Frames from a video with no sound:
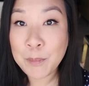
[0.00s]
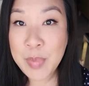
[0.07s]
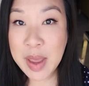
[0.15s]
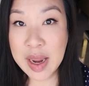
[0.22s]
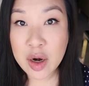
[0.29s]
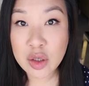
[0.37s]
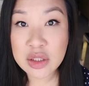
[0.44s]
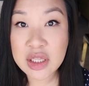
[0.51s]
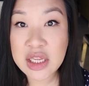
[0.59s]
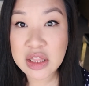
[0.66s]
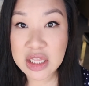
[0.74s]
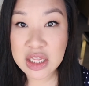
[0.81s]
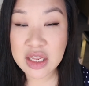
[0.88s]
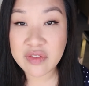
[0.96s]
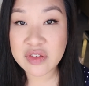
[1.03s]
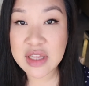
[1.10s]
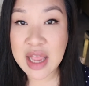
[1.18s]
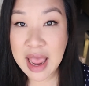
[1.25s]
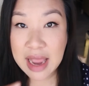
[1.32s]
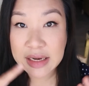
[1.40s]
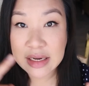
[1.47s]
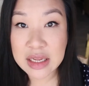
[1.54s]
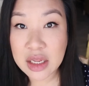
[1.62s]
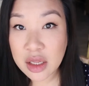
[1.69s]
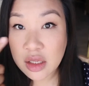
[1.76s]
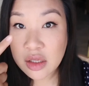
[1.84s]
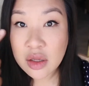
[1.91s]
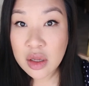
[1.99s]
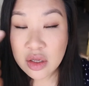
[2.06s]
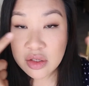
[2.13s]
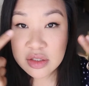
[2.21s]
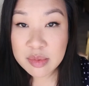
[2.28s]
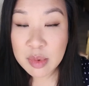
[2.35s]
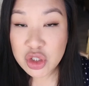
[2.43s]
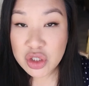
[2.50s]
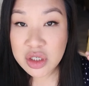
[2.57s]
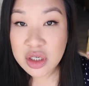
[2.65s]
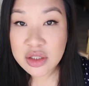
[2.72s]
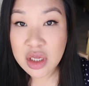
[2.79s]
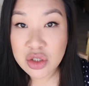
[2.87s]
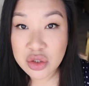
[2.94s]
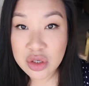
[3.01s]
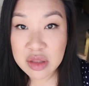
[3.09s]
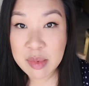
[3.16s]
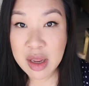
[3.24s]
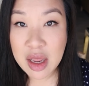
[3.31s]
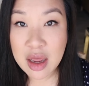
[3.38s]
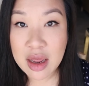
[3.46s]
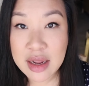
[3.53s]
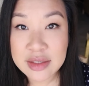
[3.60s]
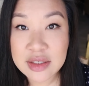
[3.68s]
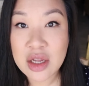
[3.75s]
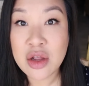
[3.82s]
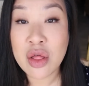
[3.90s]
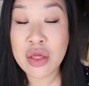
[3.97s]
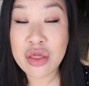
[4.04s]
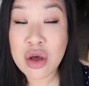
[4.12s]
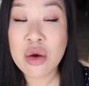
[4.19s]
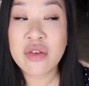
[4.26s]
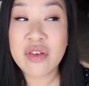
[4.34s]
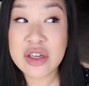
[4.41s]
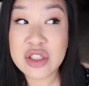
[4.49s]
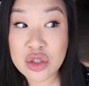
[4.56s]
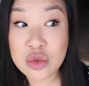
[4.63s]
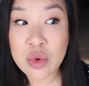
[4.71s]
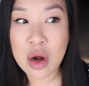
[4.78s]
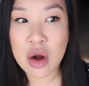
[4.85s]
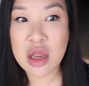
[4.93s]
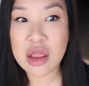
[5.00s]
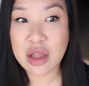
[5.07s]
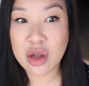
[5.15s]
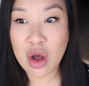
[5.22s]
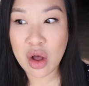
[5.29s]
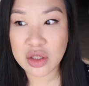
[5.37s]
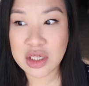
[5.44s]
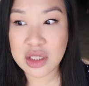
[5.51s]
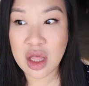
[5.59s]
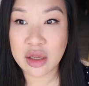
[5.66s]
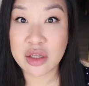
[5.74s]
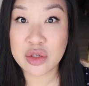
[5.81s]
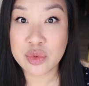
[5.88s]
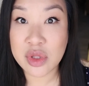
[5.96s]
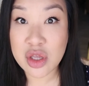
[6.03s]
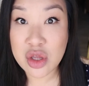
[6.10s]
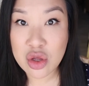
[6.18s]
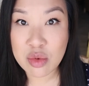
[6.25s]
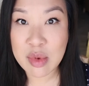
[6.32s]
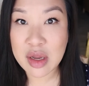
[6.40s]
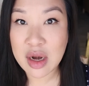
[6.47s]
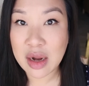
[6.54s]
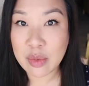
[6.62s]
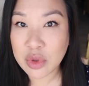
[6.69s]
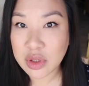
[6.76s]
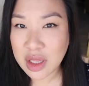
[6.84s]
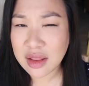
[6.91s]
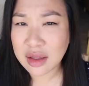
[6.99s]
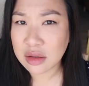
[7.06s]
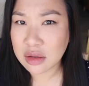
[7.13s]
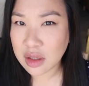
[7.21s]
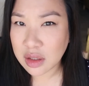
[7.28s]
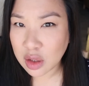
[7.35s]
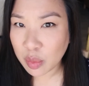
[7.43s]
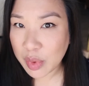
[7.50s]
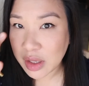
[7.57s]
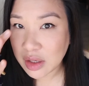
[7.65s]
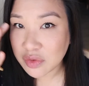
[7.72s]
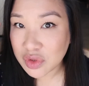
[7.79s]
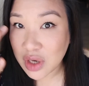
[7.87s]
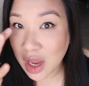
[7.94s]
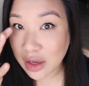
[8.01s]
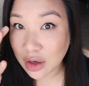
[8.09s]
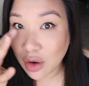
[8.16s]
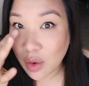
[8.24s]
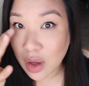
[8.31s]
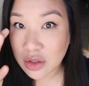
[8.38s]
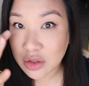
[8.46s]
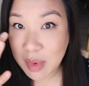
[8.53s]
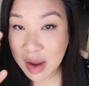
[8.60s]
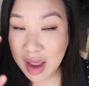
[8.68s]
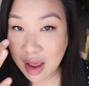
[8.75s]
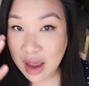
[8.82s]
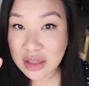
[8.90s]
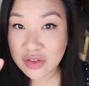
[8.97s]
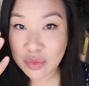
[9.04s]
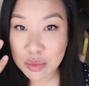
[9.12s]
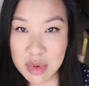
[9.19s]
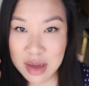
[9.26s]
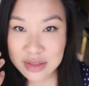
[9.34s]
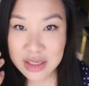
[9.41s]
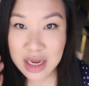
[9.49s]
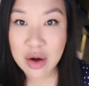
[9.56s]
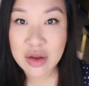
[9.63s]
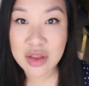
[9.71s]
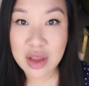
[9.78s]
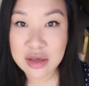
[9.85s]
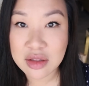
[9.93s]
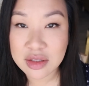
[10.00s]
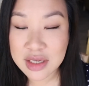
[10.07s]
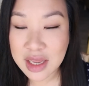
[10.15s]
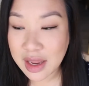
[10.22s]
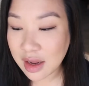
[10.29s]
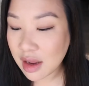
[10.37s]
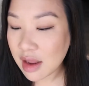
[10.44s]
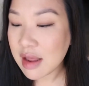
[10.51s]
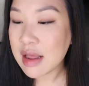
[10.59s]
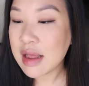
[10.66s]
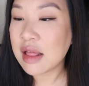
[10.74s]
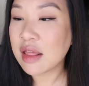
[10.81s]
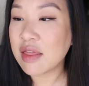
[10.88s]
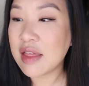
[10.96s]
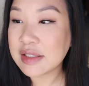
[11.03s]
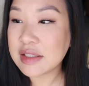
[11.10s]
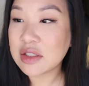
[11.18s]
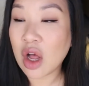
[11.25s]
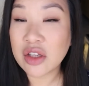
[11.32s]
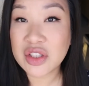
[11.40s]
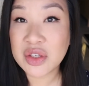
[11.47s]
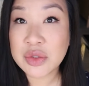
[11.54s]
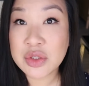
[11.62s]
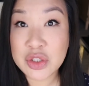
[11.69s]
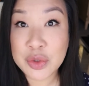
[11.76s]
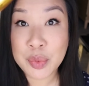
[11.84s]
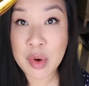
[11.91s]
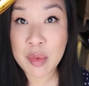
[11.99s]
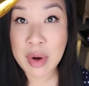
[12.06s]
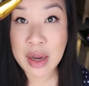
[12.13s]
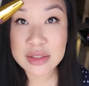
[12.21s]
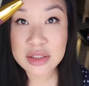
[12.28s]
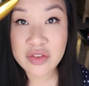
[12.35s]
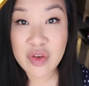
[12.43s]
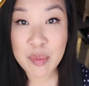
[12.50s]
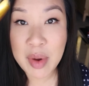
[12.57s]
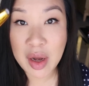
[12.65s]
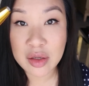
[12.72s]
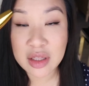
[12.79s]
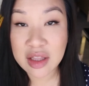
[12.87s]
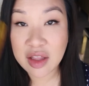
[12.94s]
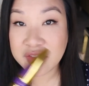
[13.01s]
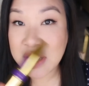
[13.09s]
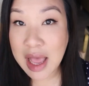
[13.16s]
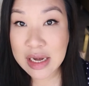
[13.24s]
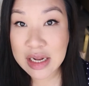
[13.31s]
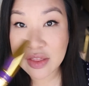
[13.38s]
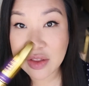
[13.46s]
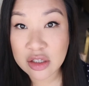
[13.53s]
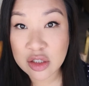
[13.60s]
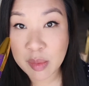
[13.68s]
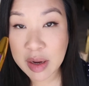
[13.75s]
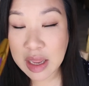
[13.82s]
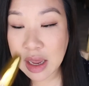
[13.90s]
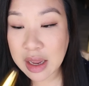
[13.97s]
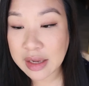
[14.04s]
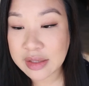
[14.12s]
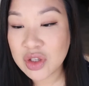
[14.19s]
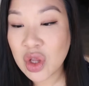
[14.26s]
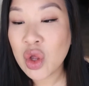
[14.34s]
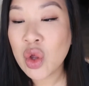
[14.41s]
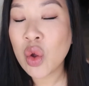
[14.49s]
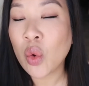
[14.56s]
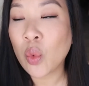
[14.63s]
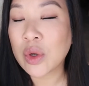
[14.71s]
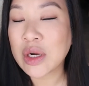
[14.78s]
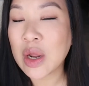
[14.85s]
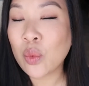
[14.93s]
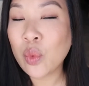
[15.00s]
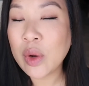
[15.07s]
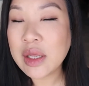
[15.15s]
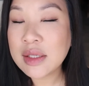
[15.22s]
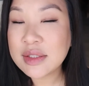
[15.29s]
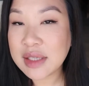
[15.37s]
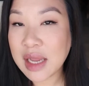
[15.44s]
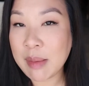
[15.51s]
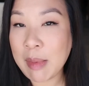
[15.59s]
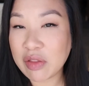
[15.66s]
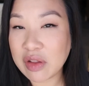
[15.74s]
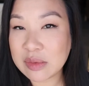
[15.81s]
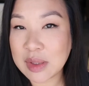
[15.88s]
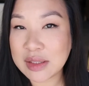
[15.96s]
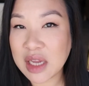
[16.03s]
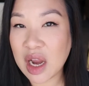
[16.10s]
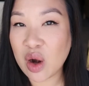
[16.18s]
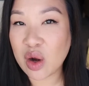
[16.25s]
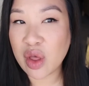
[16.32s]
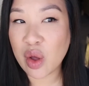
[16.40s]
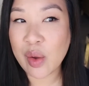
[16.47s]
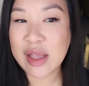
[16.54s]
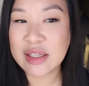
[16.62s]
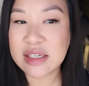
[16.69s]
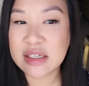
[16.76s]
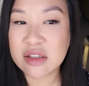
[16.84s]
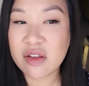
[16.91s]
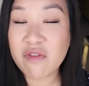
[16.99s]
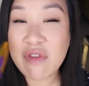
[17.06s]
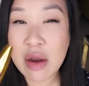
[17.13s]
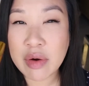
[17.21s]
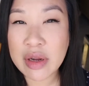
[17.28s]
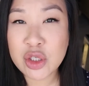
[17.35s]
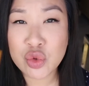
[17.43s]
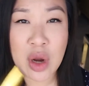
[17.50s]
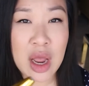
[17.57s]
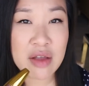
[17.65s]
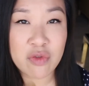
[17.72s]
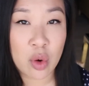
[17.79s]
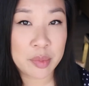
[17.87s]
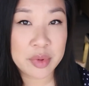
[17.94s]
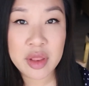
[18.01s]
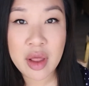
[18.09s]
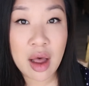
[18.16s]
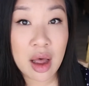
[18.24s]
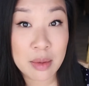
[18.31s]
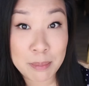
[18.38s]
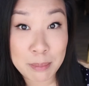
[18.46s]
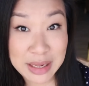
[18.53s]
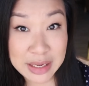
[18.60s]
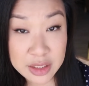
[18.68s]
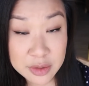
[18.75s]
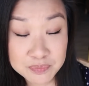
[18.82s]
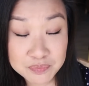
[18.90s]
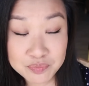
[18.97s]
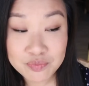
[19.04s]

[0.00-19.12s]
barely leaves any smudginess underneath my eyes, though if I do wear it like all day long and it's really humid, I will get like a little bit of shadow under my eyes from the mascara at the end of the day. This is also super impressive. It barely leaves anything under my eyes. What I will say about this mascara though is it is a very dry formula on me.